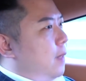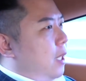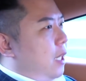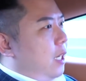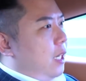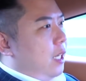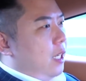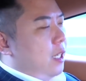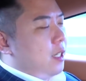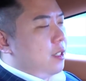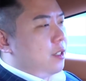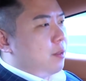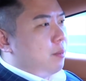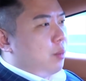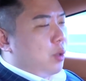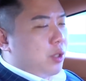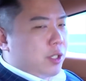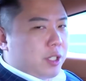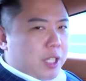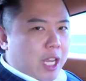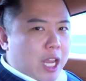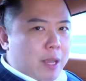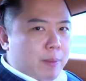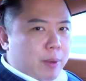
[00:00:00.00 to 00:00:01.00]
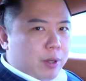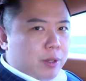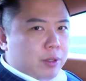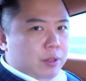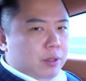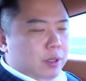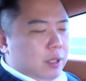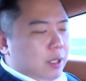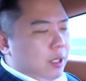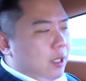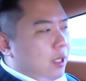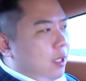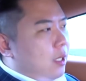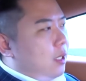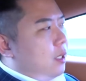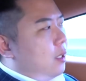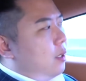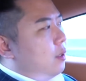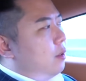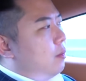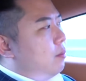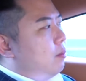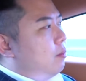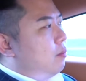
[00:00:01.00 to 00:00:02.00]
It is more stable.
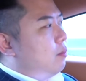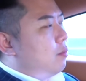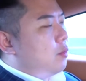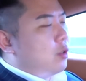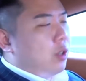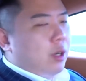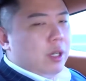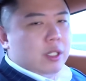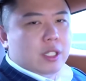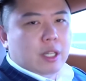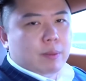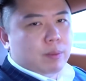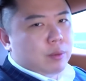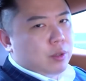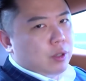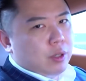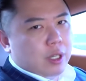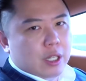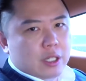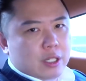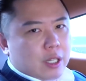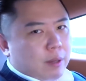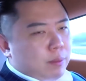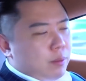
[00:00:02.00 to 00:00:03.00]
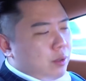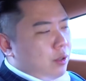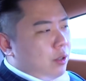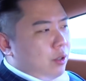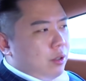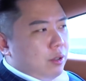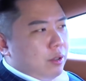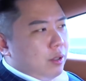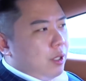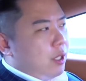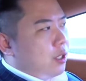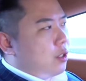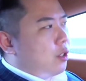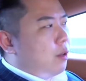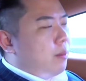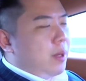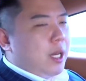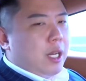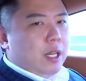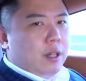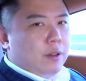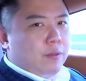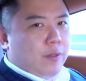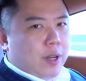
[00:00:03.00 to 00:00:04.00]
So it's up to, there's so
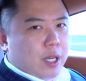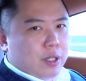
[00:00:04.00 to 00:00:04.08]
many other